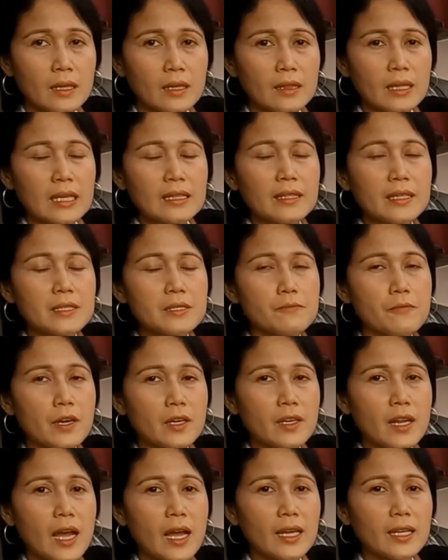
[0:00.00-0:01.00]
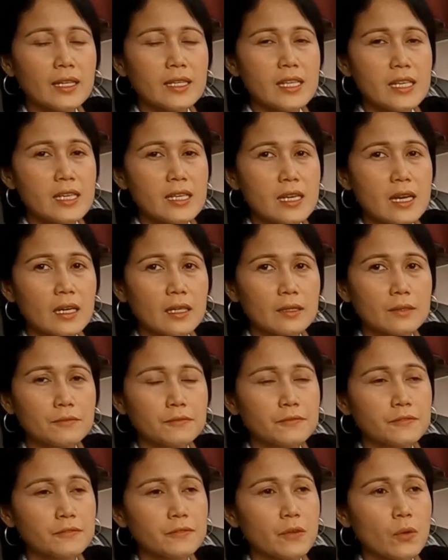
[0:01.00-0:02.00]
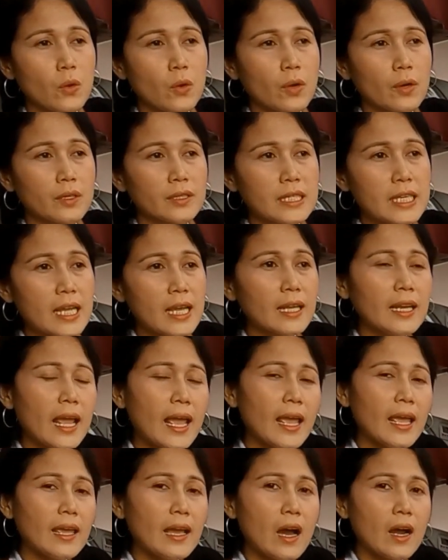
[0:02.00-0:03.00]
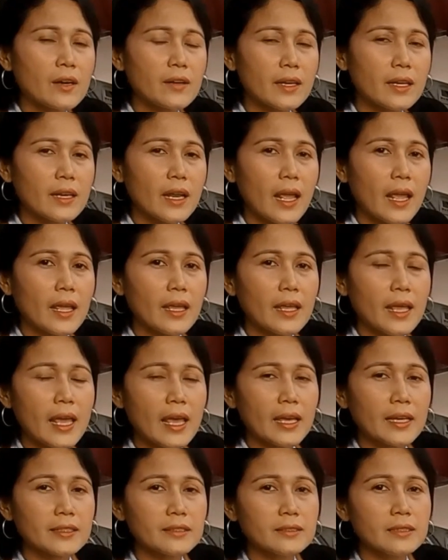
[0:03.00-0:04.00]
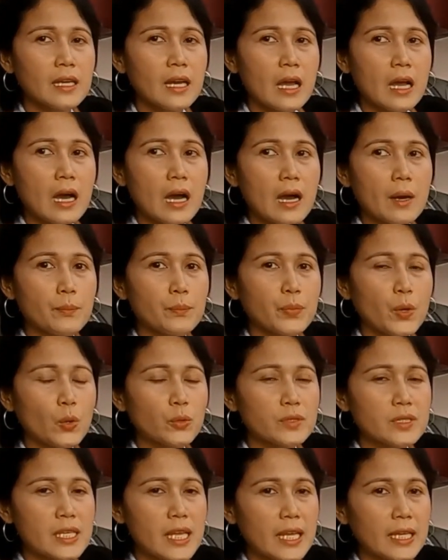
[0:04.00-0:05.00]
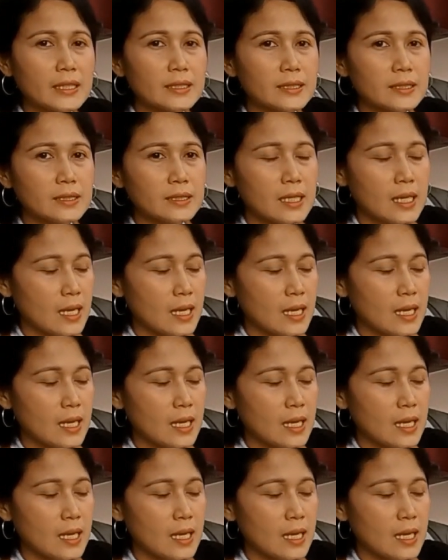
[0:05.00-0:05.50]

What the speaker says: That is very ideal for DNA, RNA, and protein